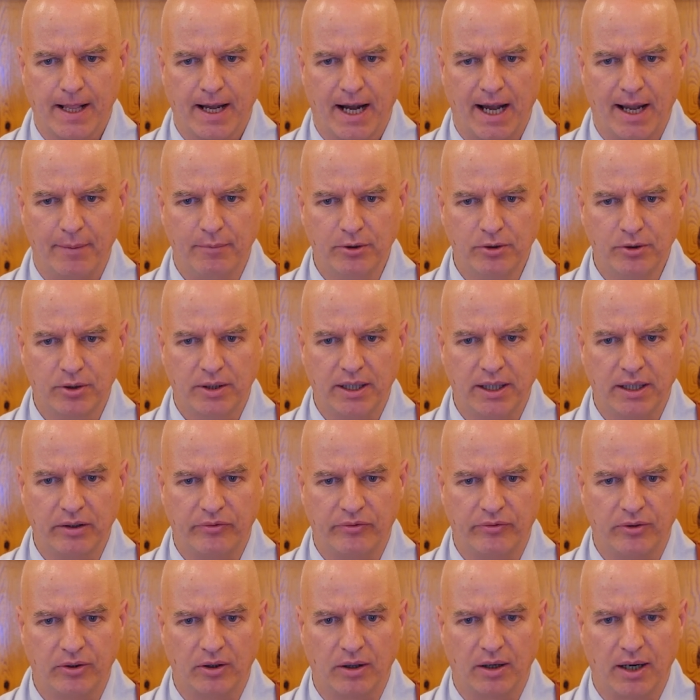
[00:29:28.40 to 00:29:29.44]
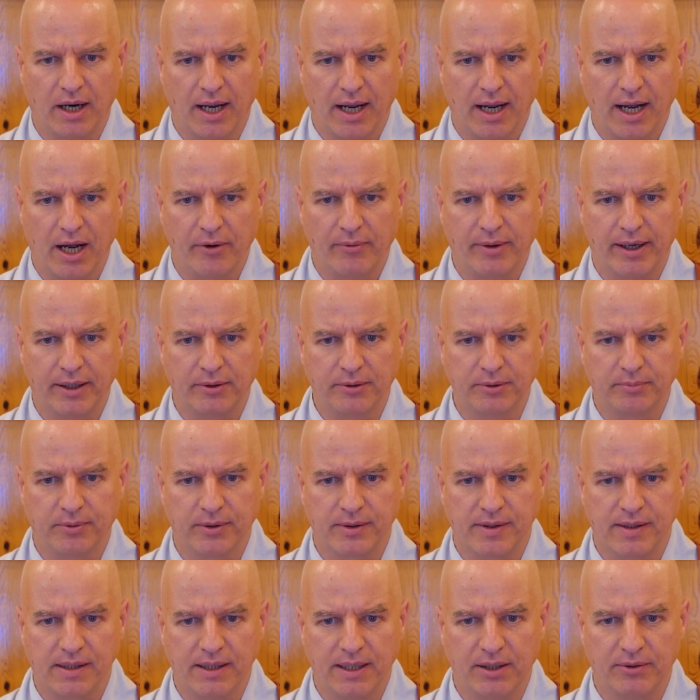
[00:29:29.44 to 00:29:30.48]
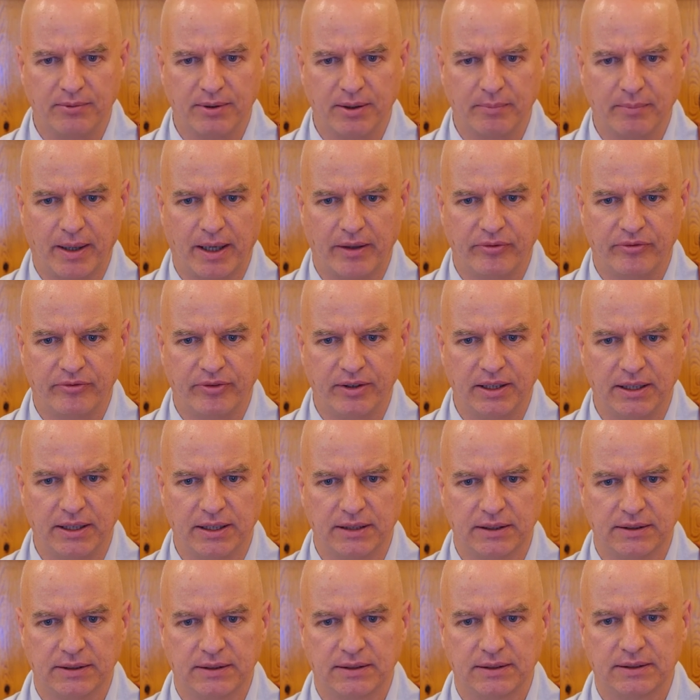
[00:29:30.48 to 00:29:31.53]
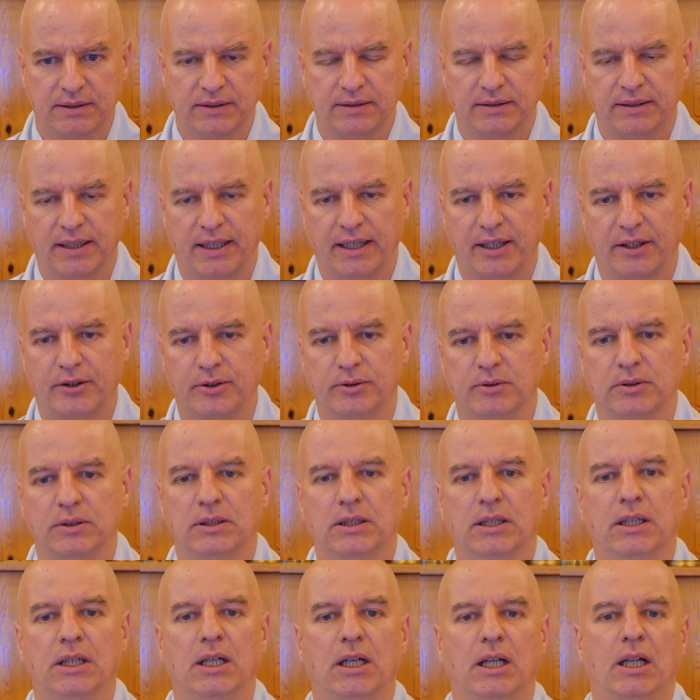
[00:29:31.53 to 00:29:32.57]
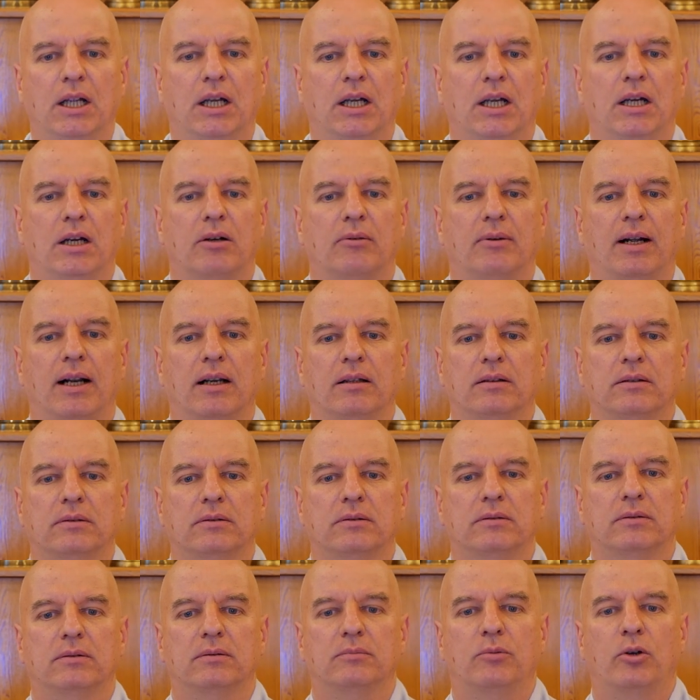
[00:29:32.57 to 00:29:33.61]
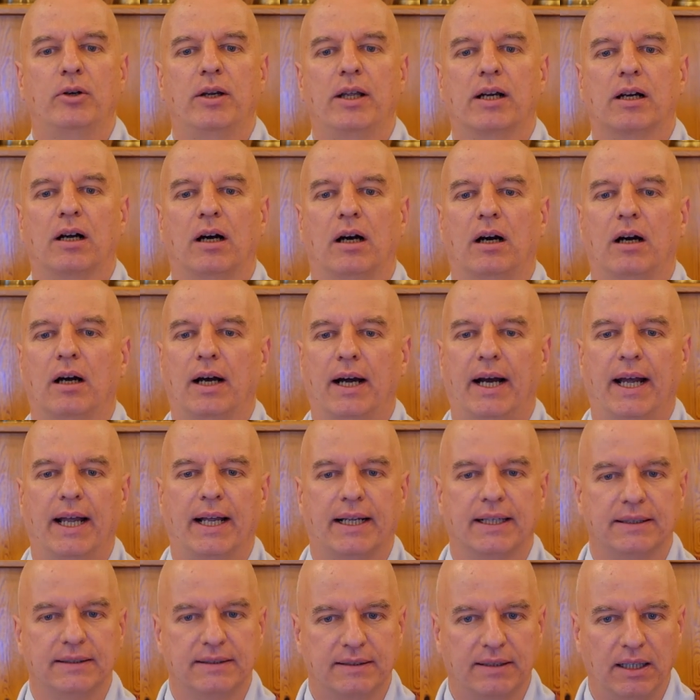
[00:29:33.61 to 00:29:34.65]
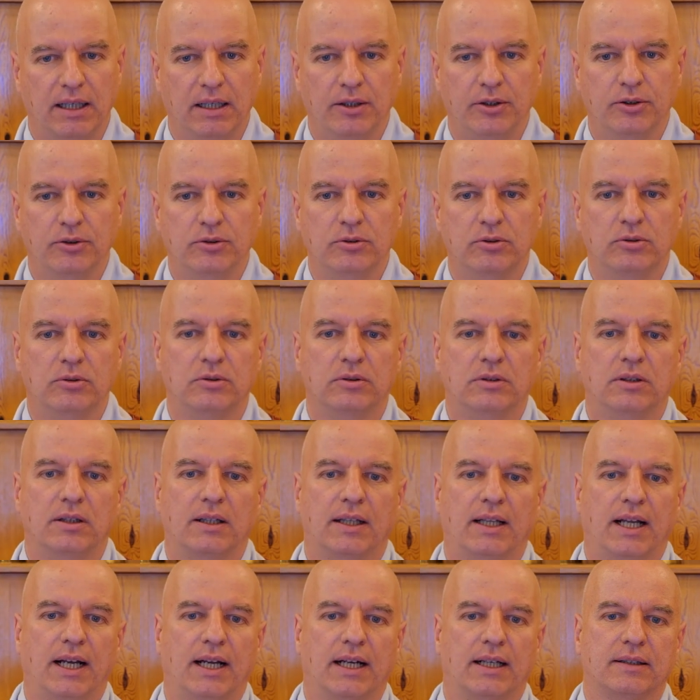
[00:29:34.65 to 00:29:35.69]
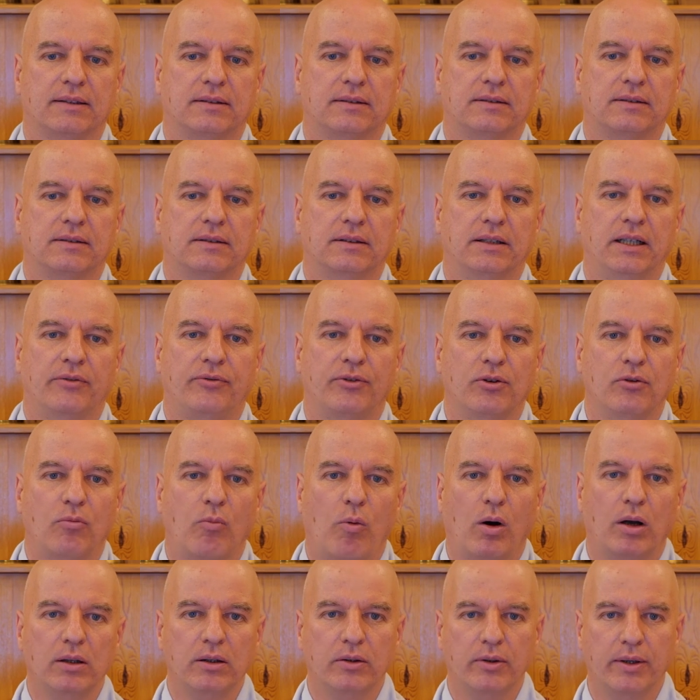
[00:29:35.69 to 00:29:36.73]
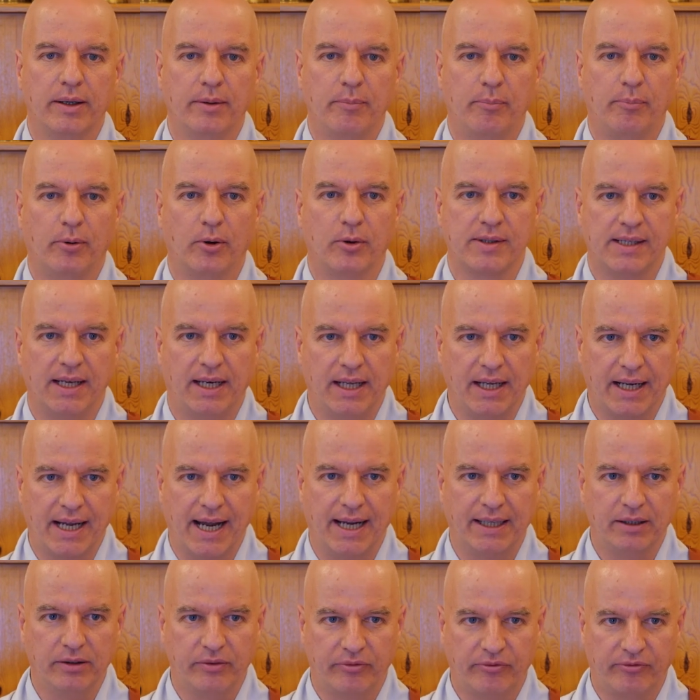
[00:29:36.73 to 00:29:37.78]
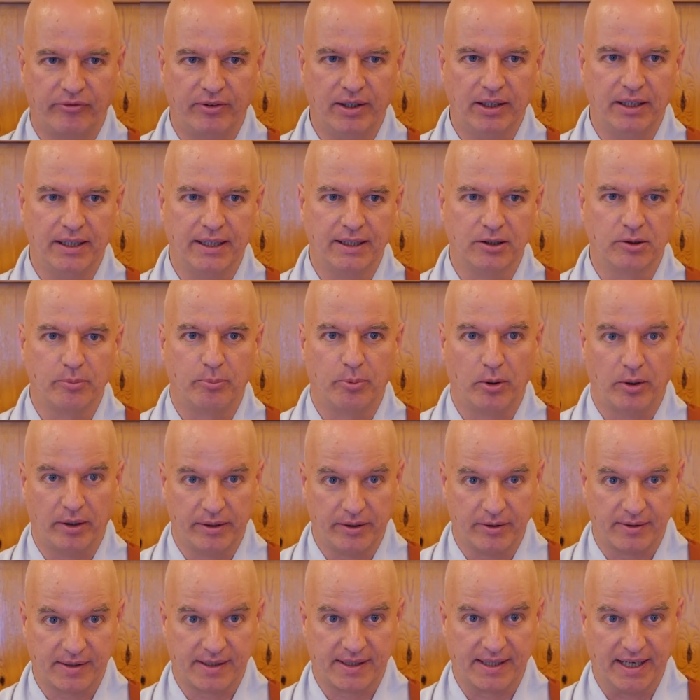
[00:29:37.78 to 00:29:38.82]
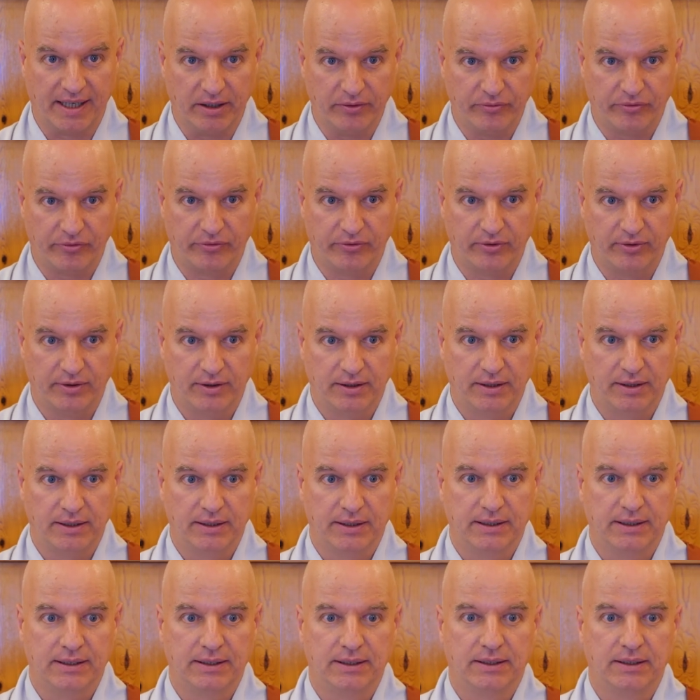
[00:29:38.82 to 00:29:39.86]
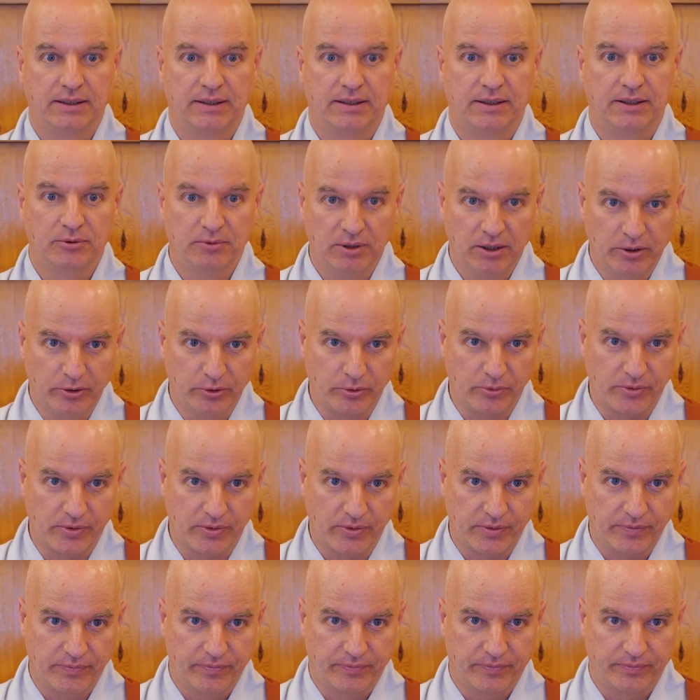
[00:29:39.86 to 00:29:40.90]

i'm looking for how i could proceed with my feelings thank you well monica i can tell you that if you want to impose any kind of feeling upon yourself, you will lose.